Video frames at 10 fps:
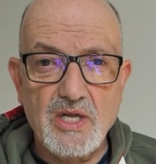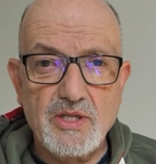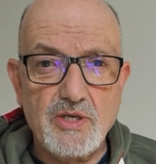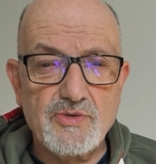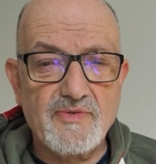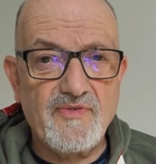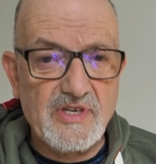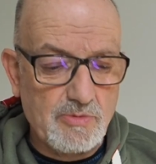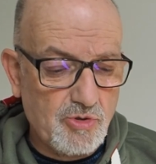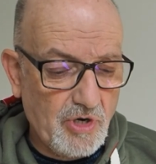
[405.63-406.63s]
the use of
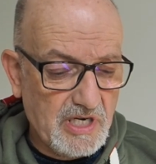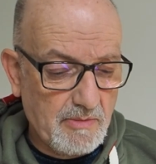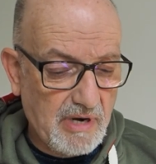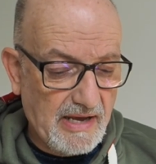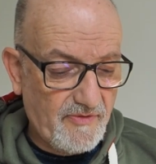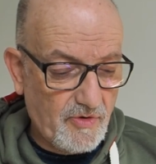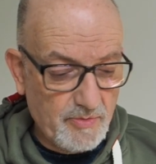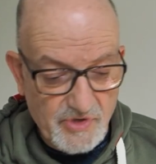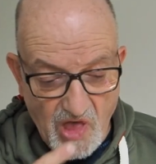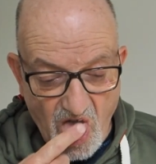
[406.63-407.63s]
investment trading platforms.